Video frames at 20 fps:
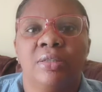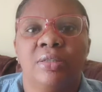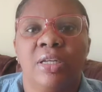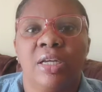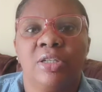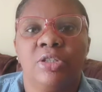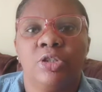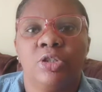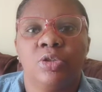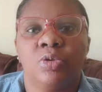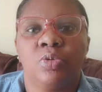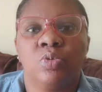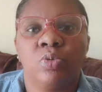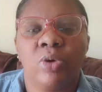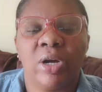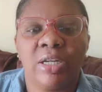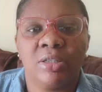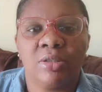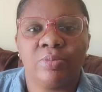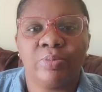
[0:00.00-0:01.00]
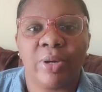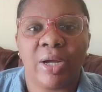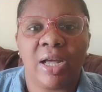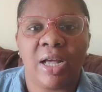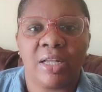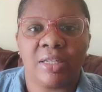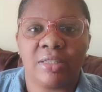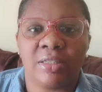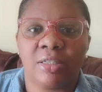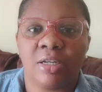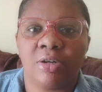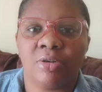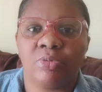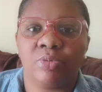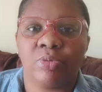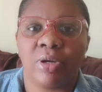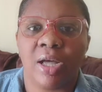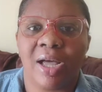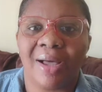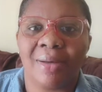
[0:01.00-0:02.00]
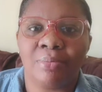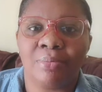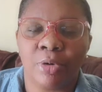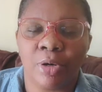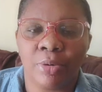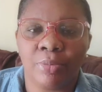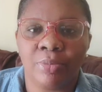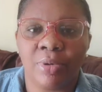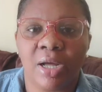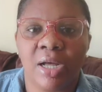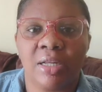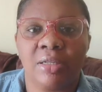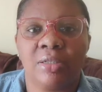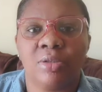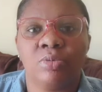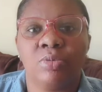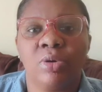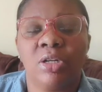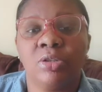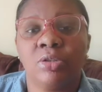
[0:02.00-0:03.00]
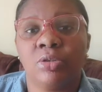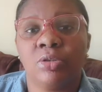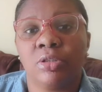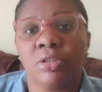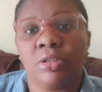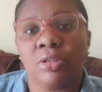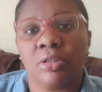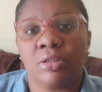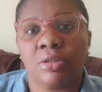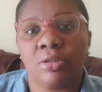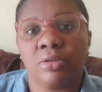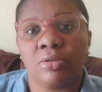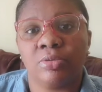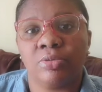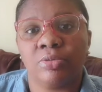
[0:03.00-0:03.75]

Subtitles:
Then she went by herself with her mom, and they went to the